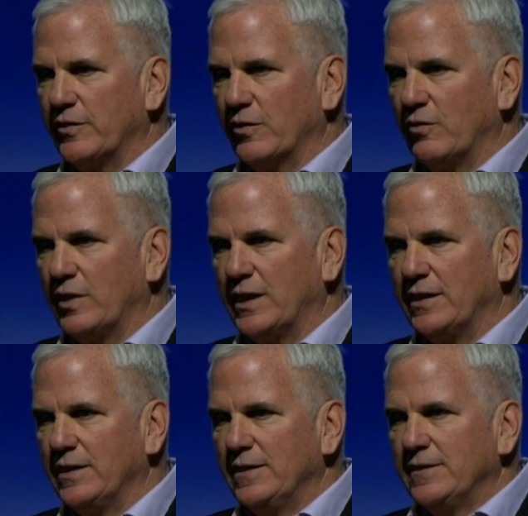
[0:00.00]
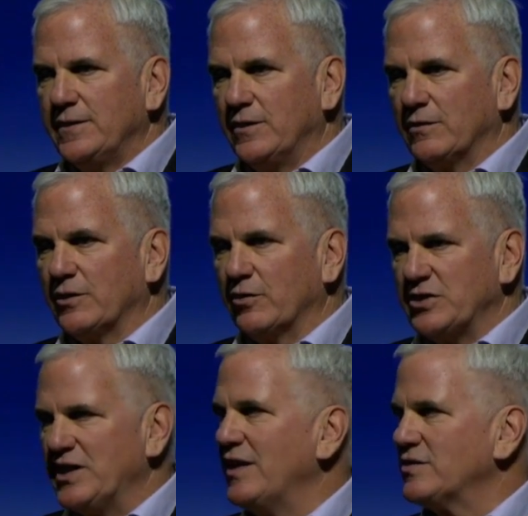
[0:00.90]
things that are going on,
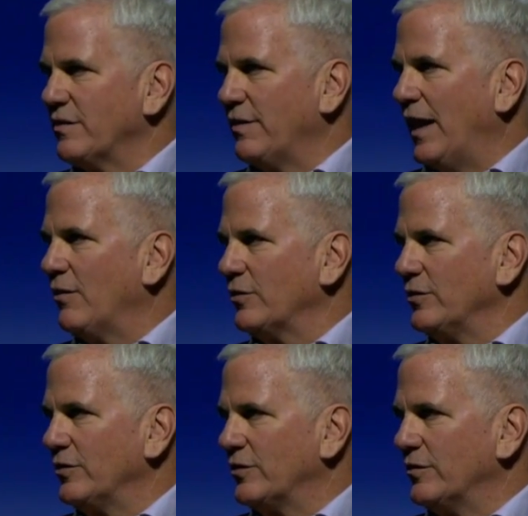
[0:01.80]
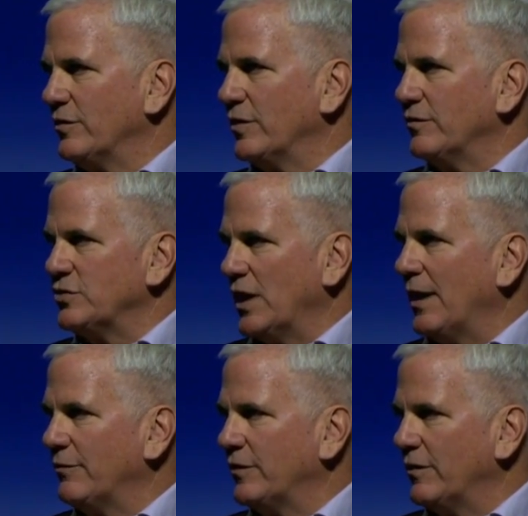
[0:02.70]
literally tens of thousands of
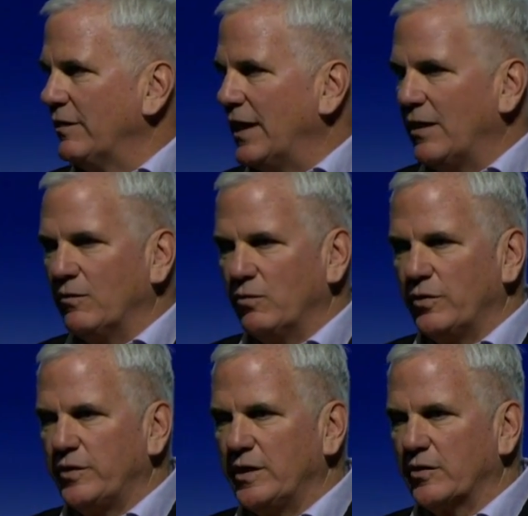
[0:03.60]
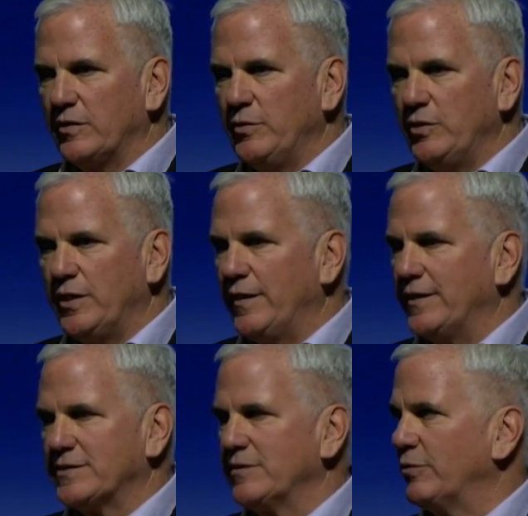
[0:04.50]
jobs that are now within our community
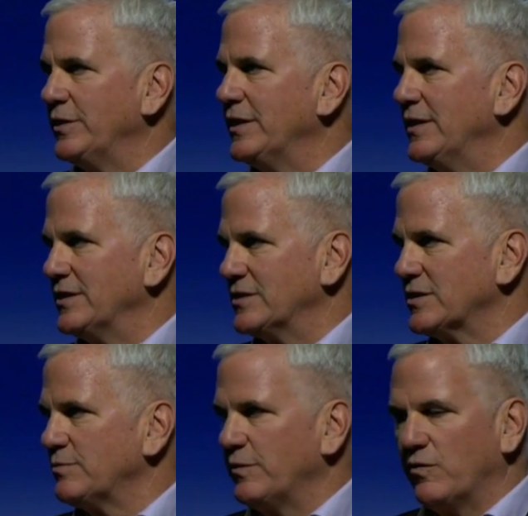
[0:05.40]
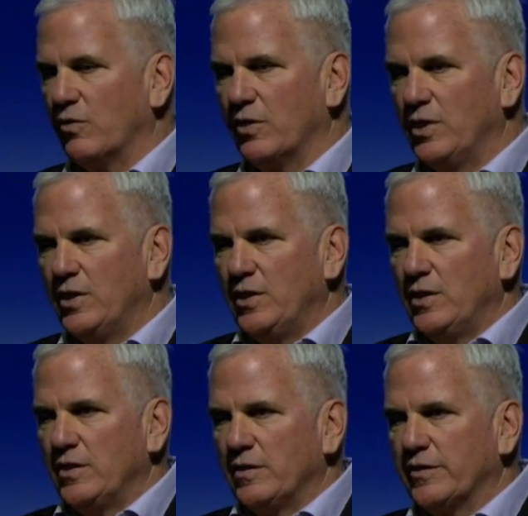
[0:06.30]
that simply didn't exist before.
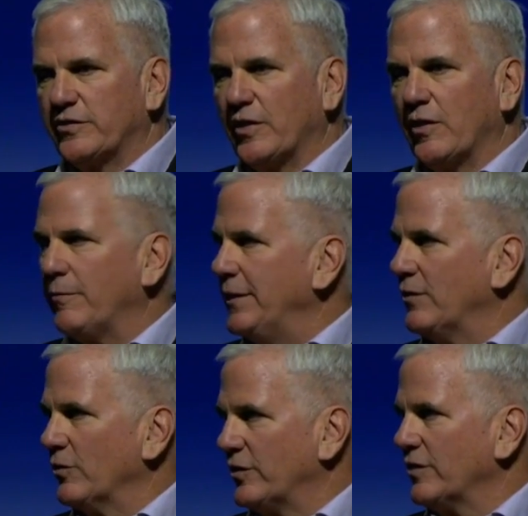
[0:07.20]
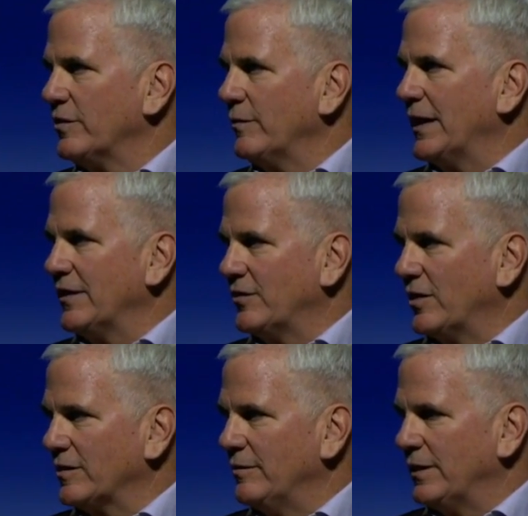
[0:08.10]
The startup ecosystem that I
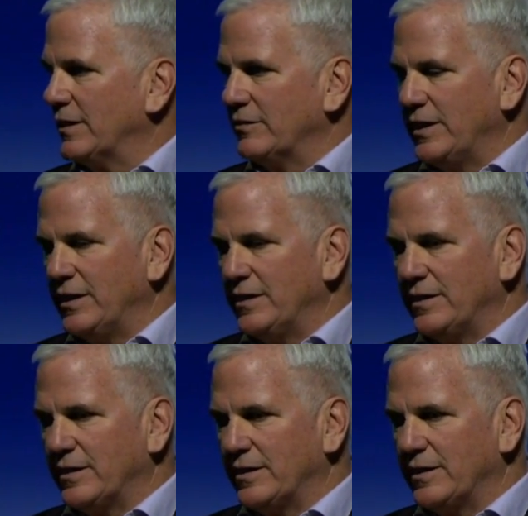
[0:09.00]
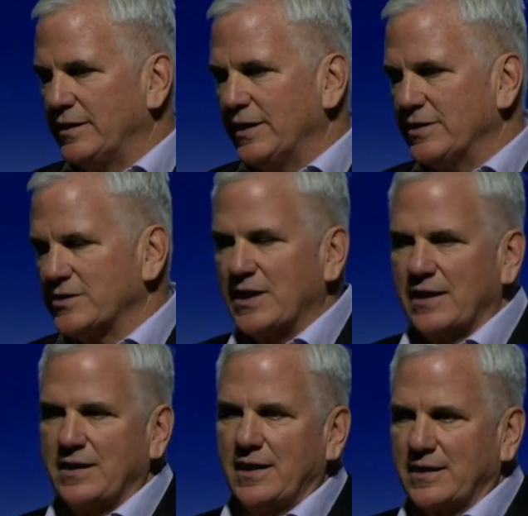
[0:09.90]
talked about and
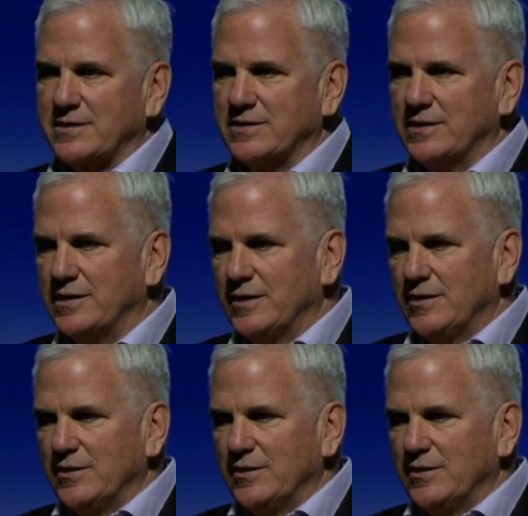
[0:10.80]
StockX and